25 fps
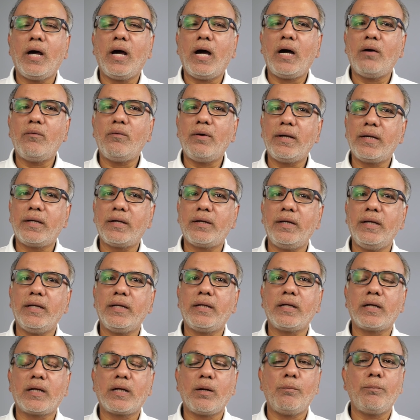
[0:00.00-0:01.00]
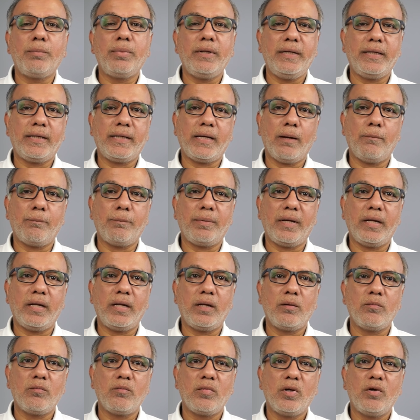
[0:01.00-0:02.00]
how I create a complete campaign,
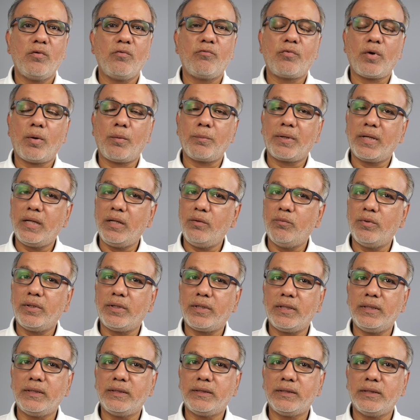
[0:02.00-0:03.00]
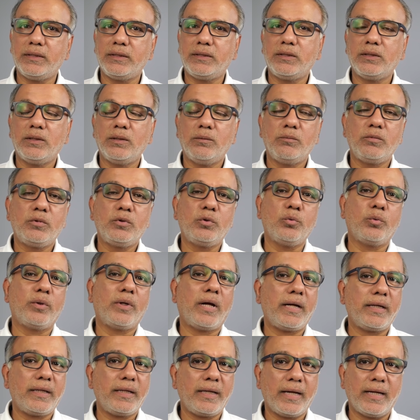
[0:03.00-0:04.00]
from keyword research to
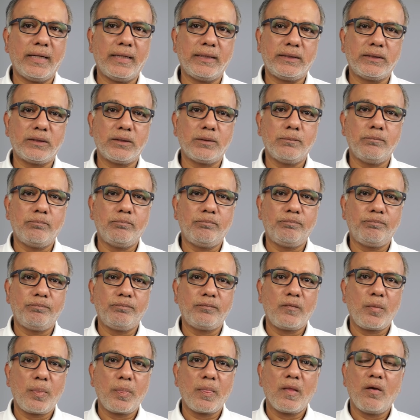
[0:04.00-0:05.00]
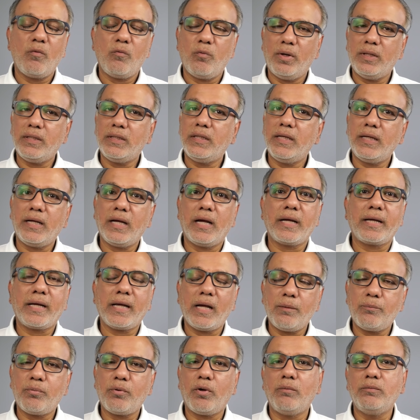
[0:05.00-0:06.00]
writing ads. One thing I
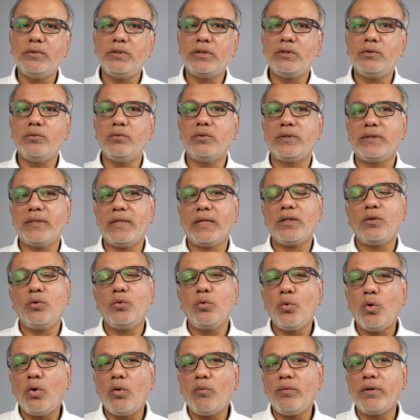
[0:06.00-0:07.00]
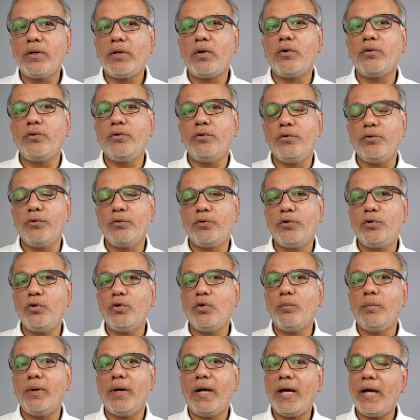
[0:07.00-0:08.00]
can promise you is that no one on
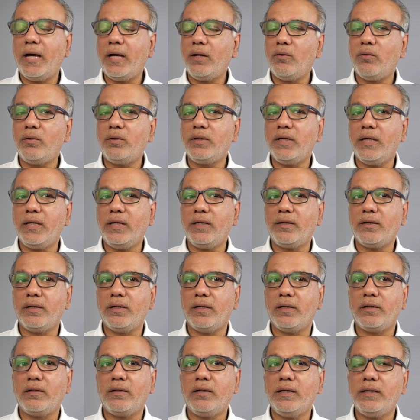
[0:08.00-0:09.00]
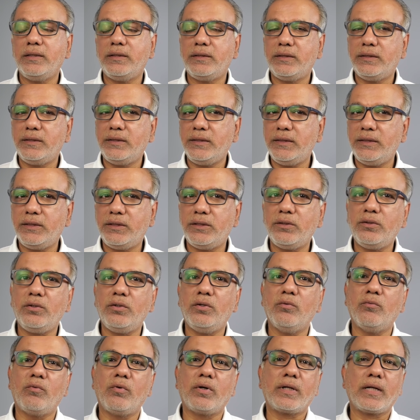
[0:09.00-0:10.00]
YouTube and on the internet is teaching
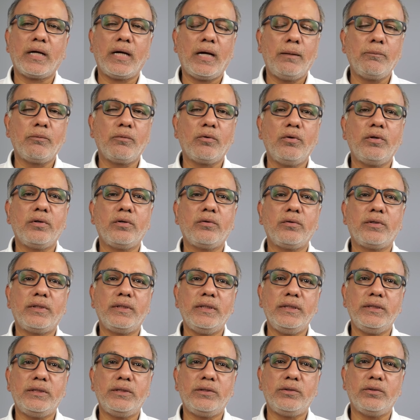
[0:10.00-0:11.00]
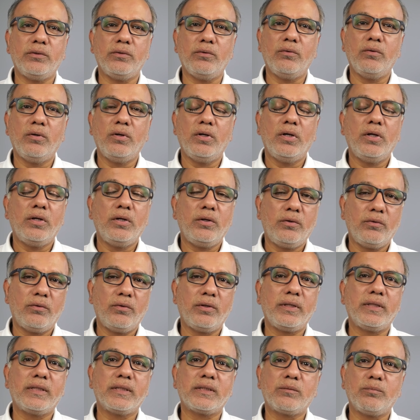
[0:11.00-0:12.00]
you what I'm going to teach you
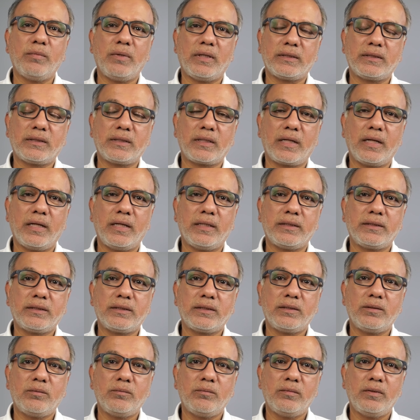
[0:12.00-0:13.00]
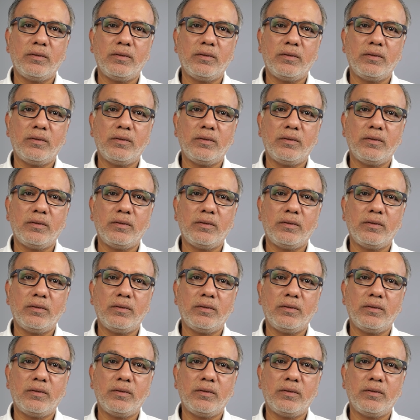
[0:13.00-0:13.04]
during this masterclass.